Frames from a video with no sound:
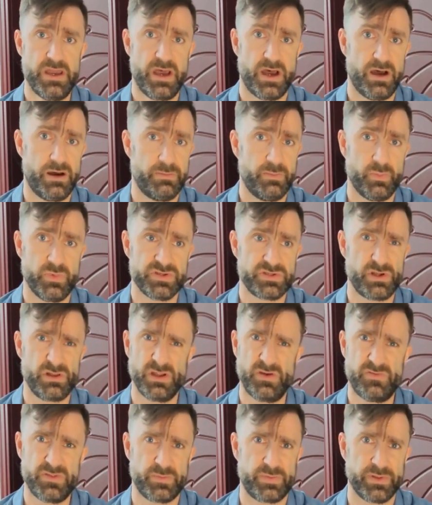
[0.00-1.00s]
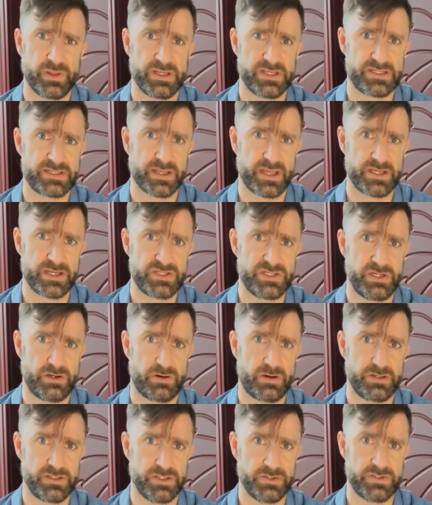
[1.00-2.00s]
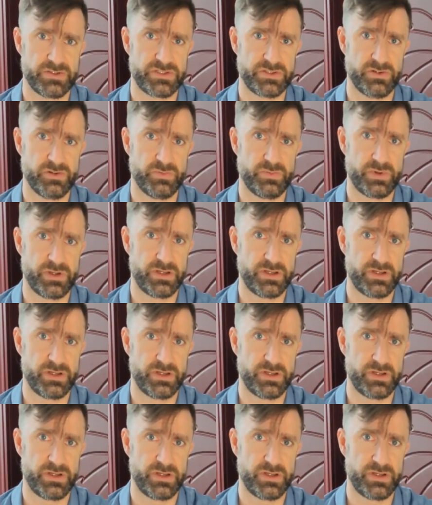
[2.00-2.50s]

was all over the place last year on YouTube,